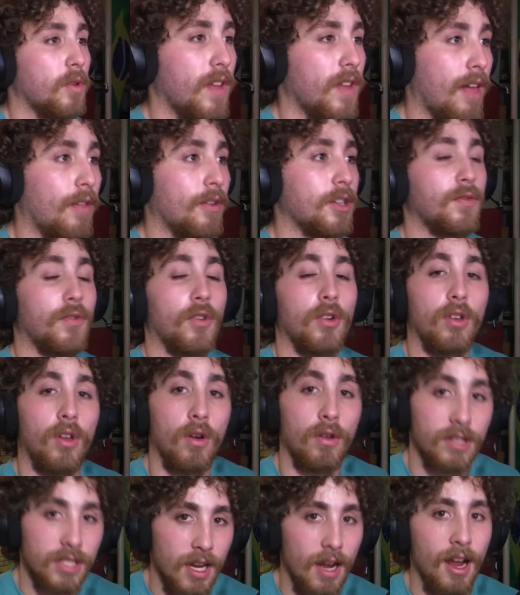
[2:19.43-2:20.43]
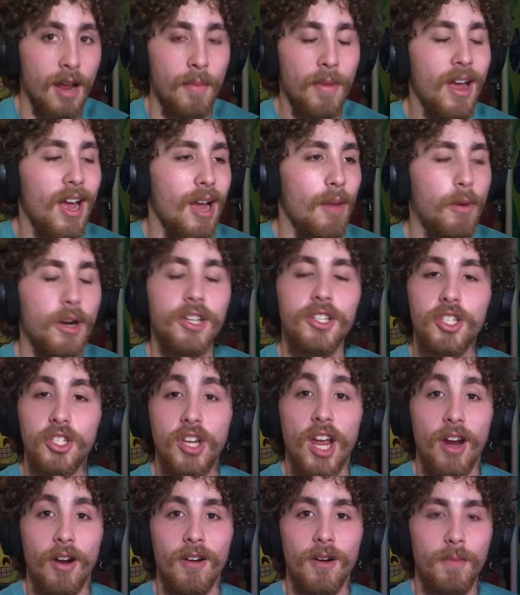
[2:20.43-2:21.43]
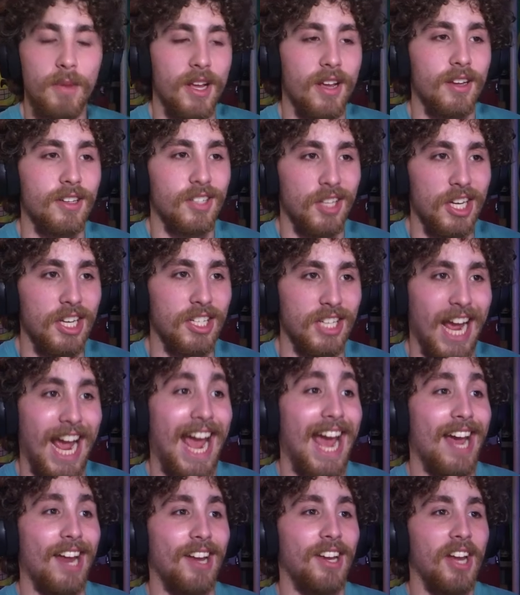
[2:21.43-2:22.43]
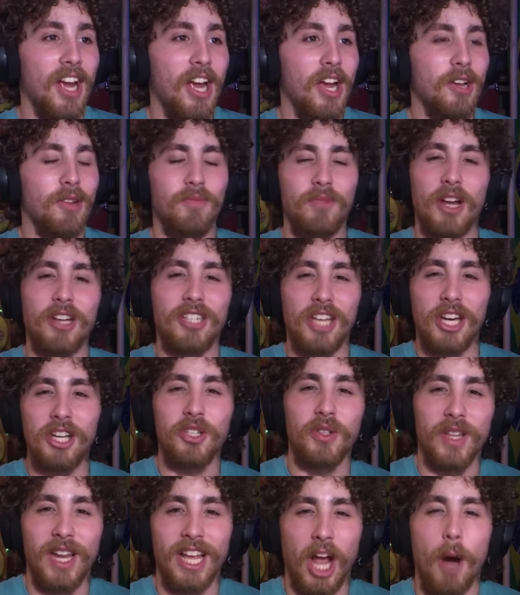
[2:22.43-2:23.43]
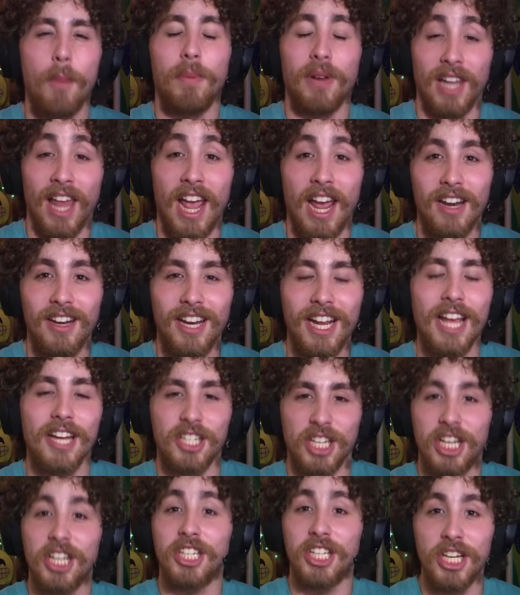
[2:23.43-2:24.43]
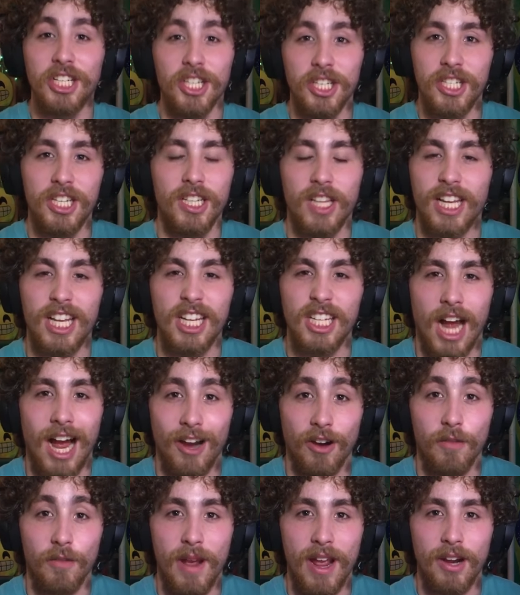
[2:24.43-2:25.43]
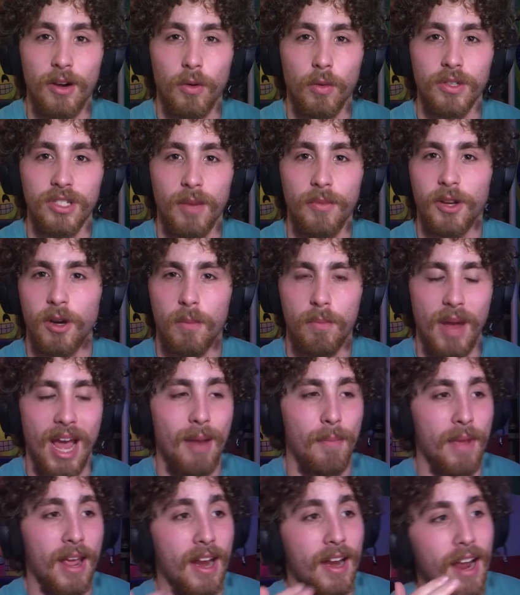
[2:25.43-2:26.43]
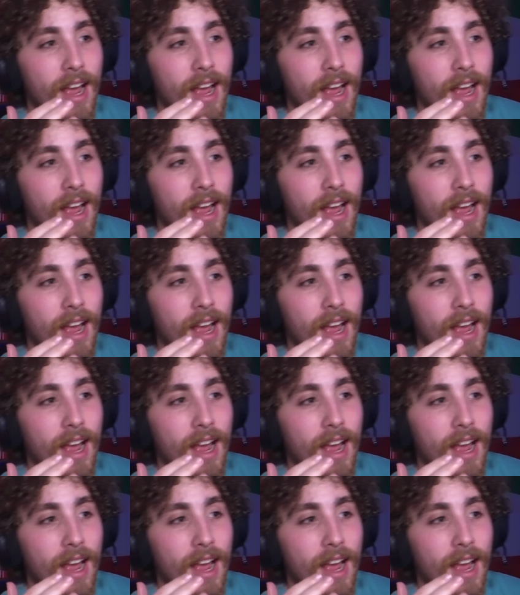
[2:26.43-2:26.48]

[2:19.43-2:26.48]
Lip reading: Alex for a long time, but he's scared because he's had essentially like a plan. He has a contingency, like he's Iron Man or something, or Batman.